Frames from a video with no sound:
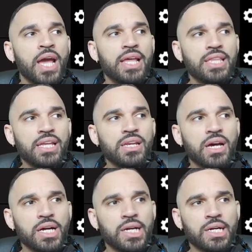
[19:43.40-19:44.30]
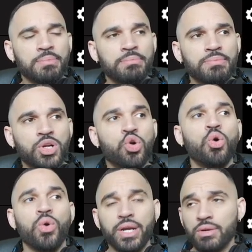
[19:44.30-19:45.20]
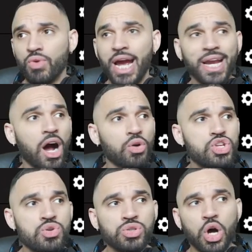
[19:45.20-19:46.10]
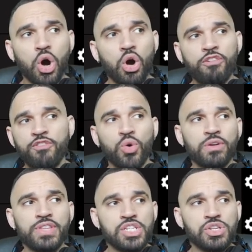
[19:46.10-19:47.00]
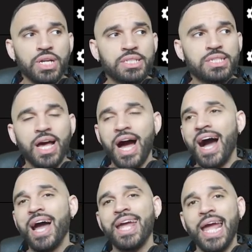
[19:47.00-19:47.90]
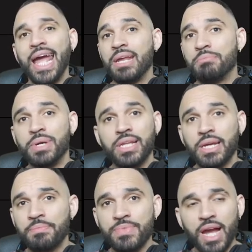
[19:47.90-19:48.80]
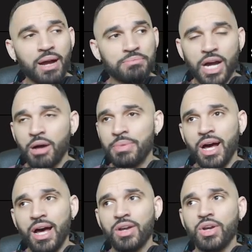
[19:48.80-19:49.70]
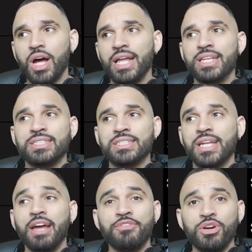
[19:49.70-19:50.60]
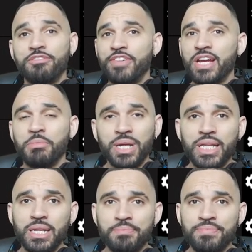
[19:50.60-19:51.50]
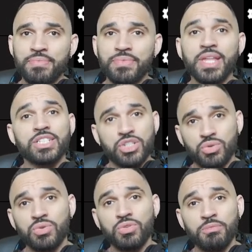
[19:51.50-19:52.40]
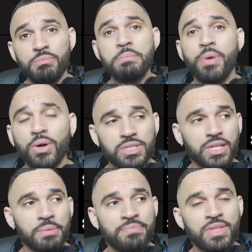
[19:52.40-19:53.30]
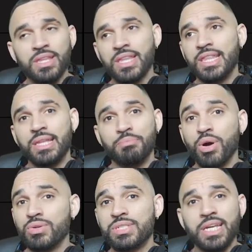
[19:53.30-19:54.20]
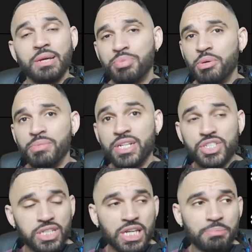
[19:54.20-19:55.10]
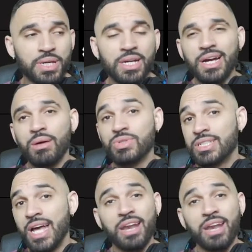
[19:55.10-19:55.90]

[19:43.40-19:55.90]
Then Corin, right? I'll use all 4 of these units. I hate Billy. I'll be honest. Listen, if you're a fan of Billy, That's cool. Me personally, the bro's kit put me to sleep. I was not a